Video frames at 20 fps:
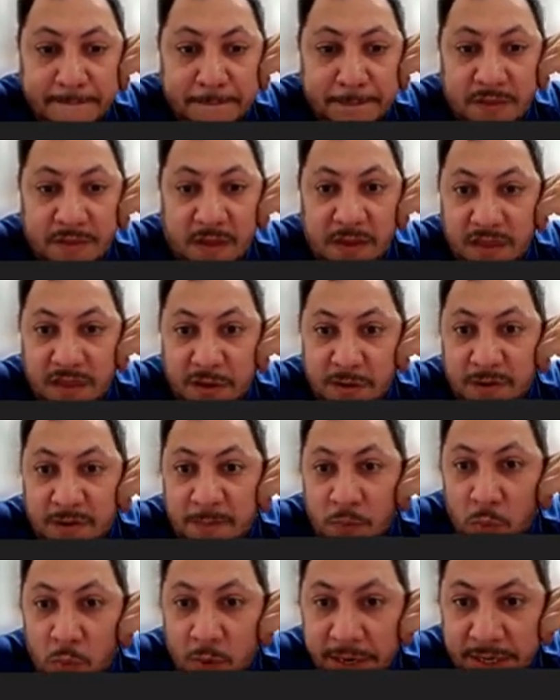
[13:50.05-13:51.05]
the
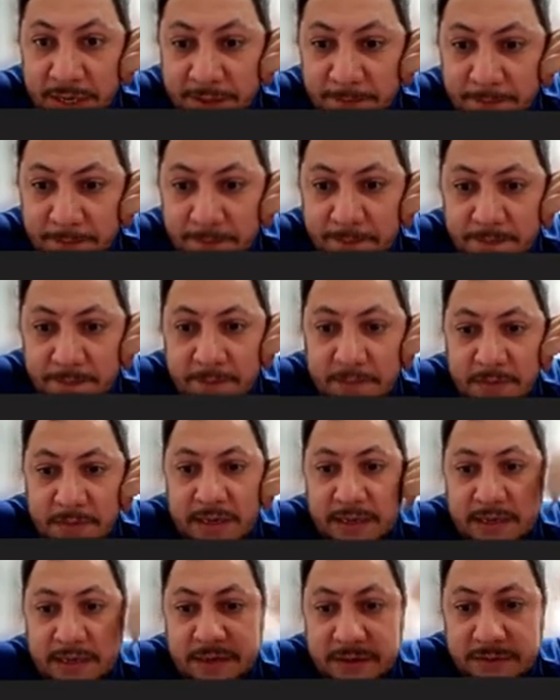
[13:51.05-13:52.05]
theorem 1,
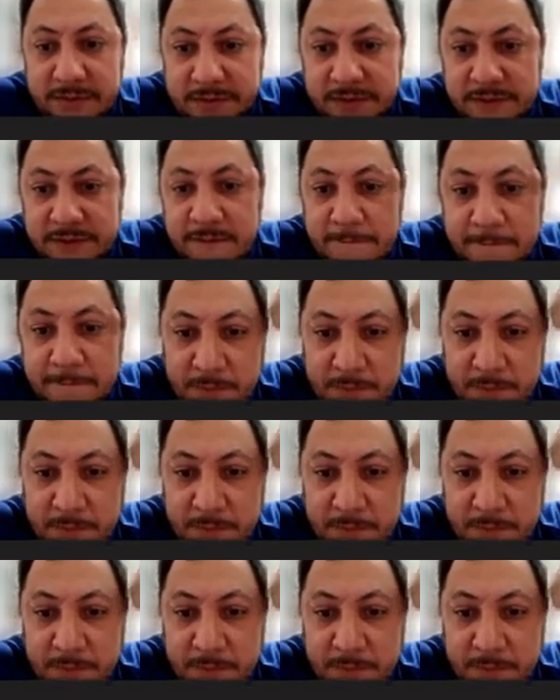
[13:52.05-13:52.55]
because